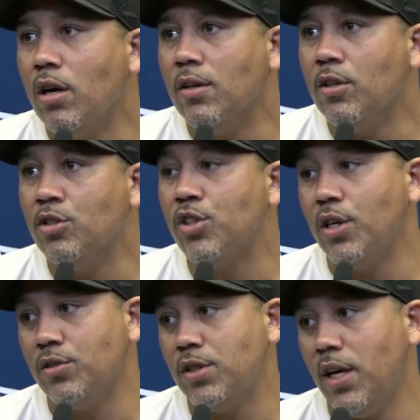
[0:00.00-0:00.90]
their
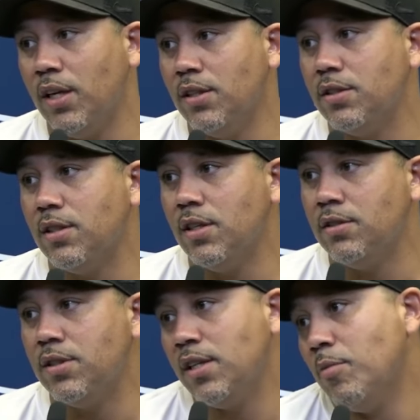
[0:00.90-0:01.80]
skill set is
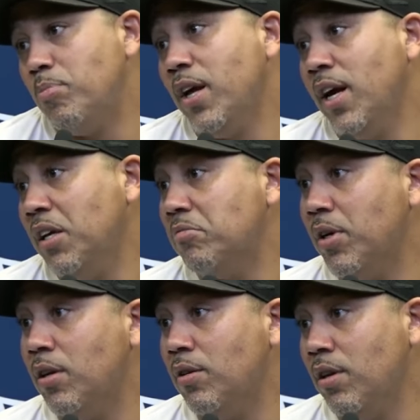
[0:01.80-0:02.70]
set to play
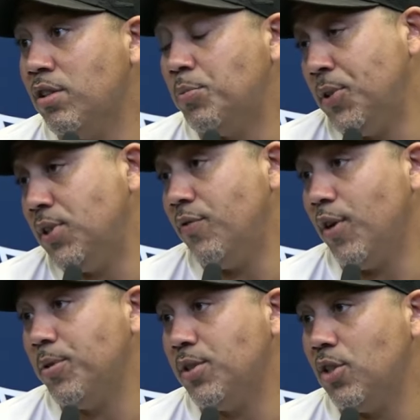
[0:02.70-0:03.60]
in a
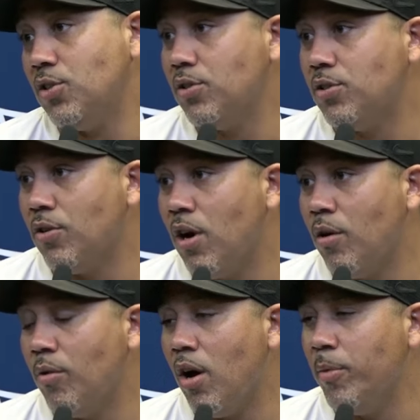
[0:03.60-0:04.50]
specific position. So
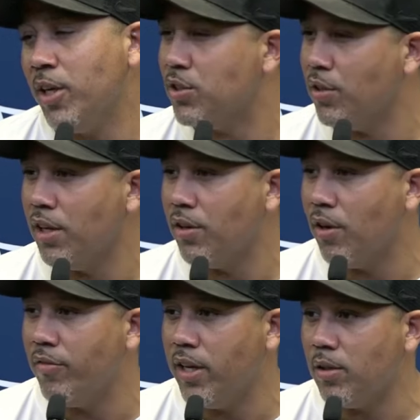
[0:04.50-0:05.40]
I'll make sure that
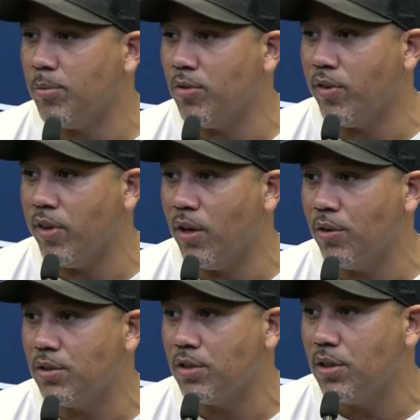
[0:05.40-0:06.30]
they're available for
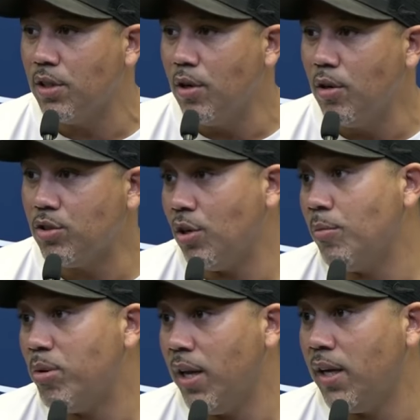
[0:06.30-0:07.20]
those certain
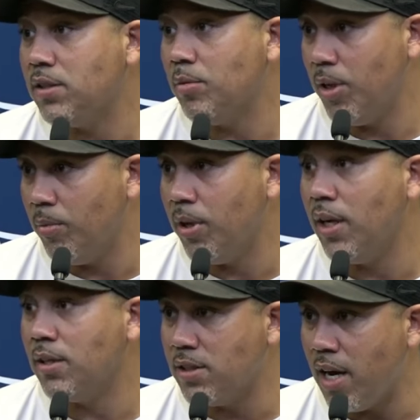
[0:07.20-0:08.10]
plays to be able to
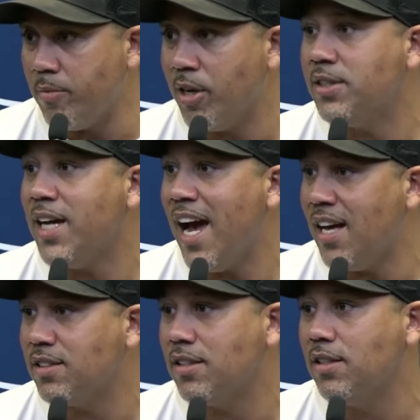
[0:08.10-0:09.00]
get the time on
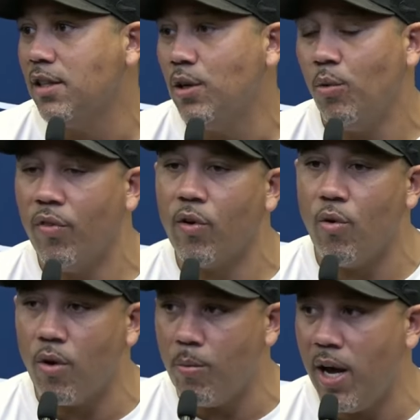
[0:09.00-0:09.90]
task with the
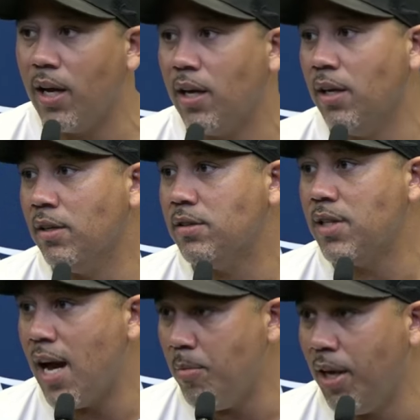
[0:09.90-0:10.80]
quarterback and
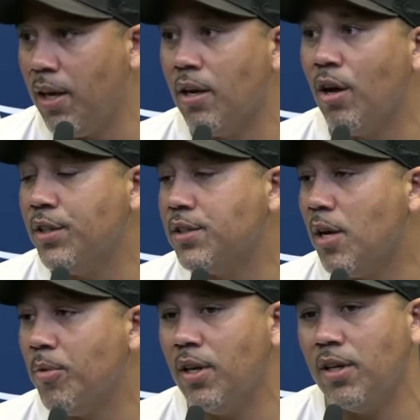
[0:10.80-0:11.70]
timing and all these
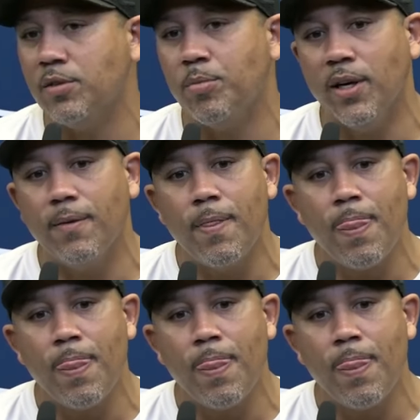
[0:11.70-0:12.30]
type of things. But